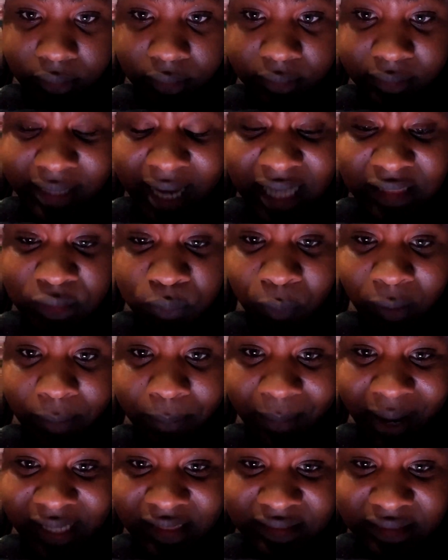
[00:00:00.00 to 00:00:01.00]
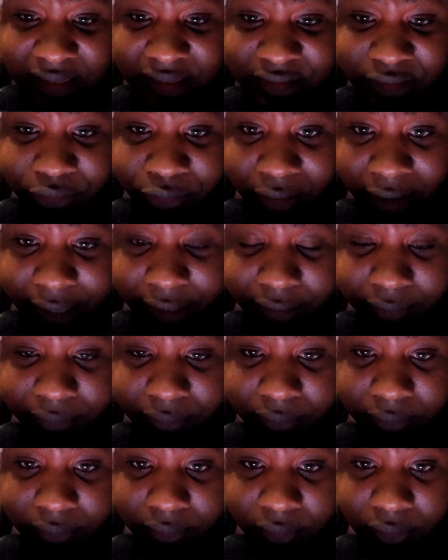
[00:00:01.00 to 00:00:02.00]
That's what makes us great.
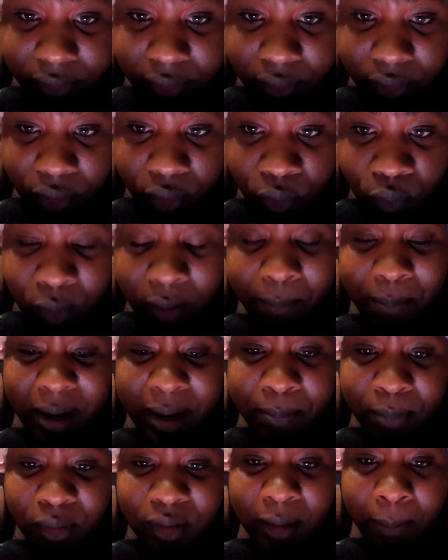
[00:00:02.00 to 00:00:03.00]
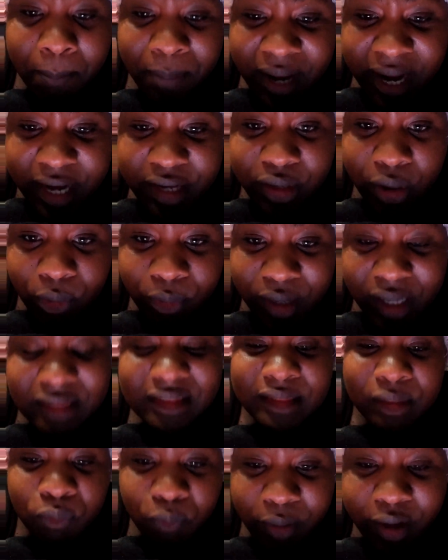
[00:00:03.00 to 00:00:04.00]
When people depend on
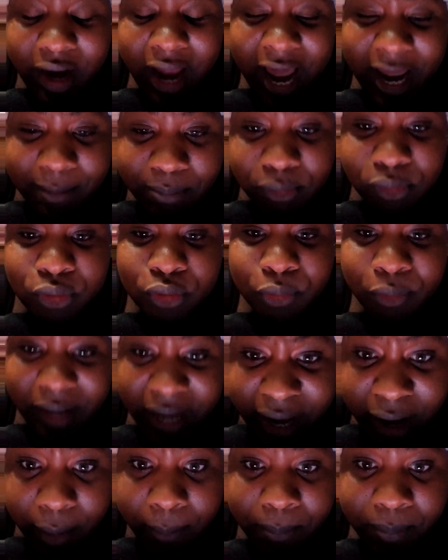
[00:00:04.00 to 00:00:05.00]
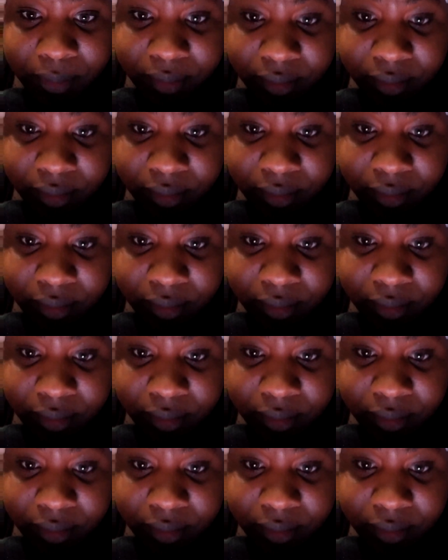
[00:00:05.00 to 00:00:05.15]
us and we're able to help